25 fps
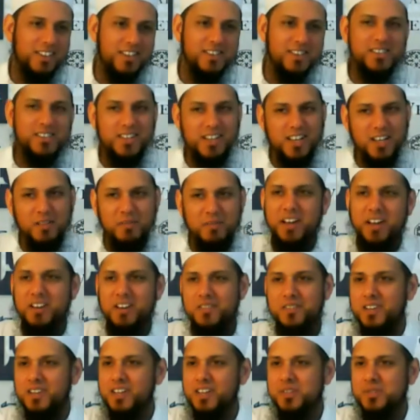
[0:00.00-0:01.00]
this is a
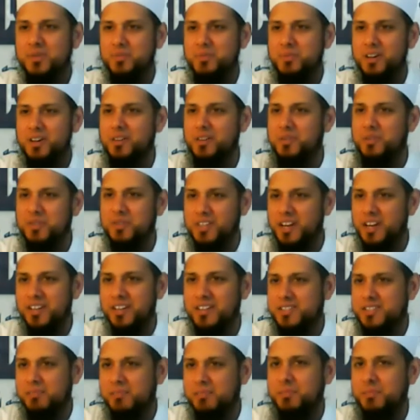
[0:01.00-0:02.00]
command of Allah subhanahu wa
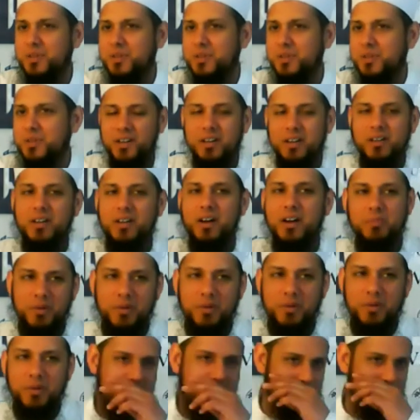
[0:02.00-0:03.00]
ta'ala, it's something you cannot
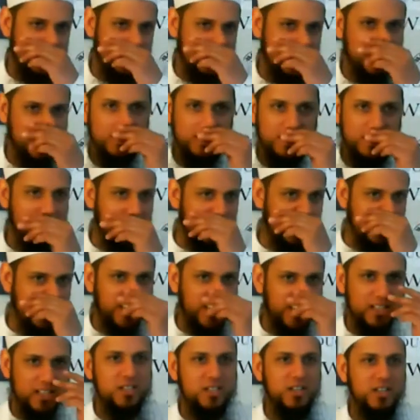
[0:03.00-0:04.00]
compromise.
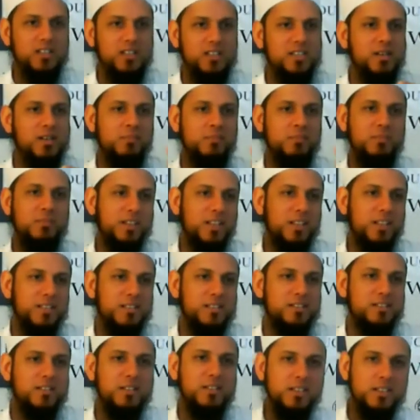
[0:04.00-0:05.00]
It's not something
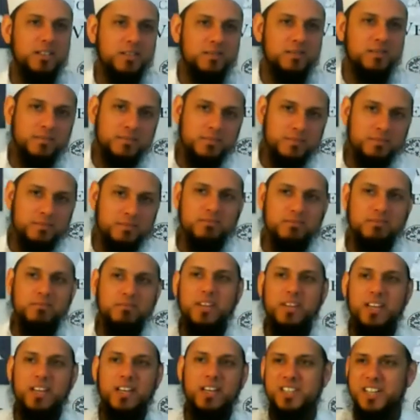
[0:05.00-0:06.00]
that
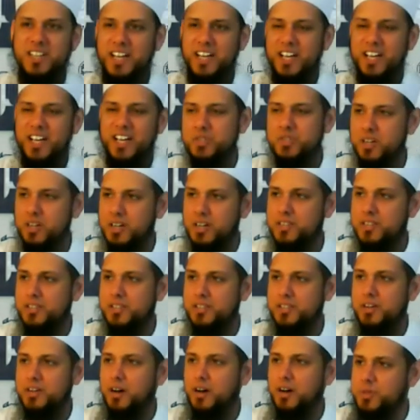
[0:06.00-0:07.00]
it's an extra, it's
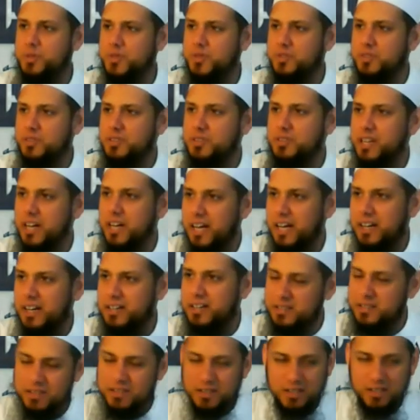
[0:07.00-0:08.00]
an optional act,
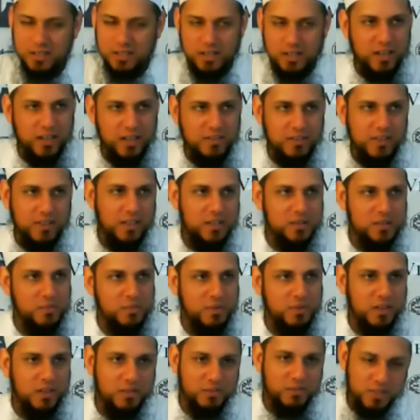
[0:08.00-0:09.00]
it's a command of Allah
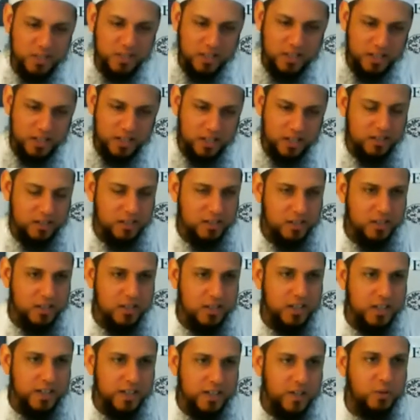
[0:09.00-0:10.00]
subhanahu wa ta'ala.
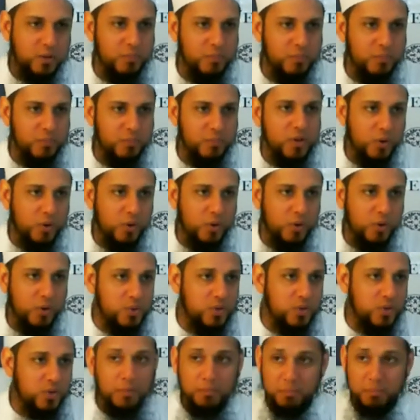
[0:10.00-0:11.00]
Your mother wants you
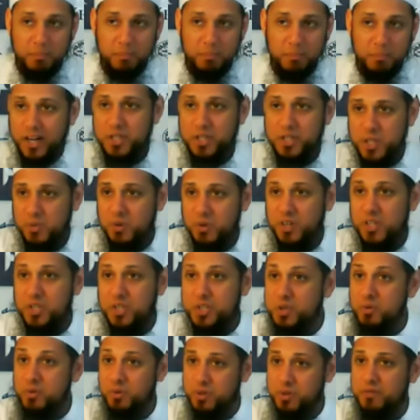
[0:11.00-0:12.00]
to come back, she wants you
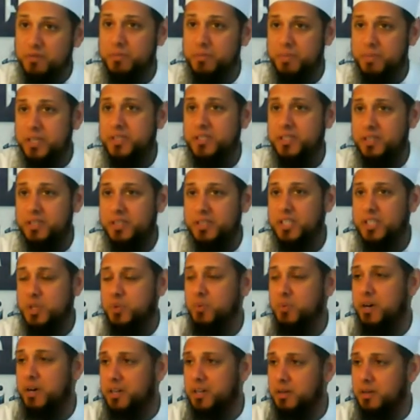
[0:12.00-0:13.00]
to, basically she
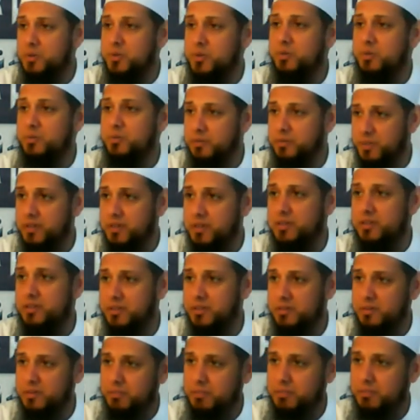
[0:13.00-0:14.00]
wanted him to revert
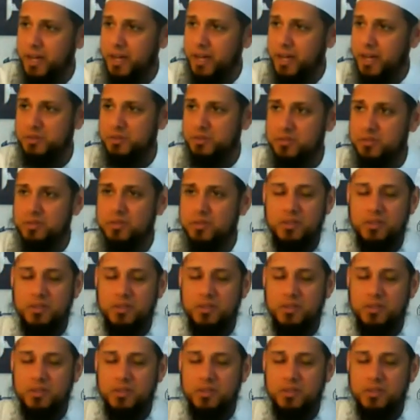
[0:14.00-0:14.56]
back to